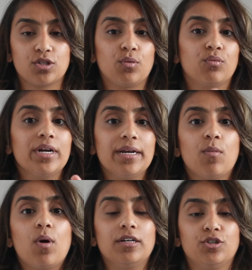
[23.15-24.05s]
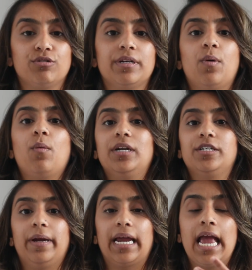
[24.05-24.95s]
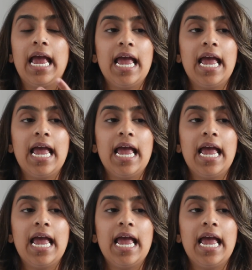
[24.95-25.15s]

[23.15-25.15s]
So really what we're doing,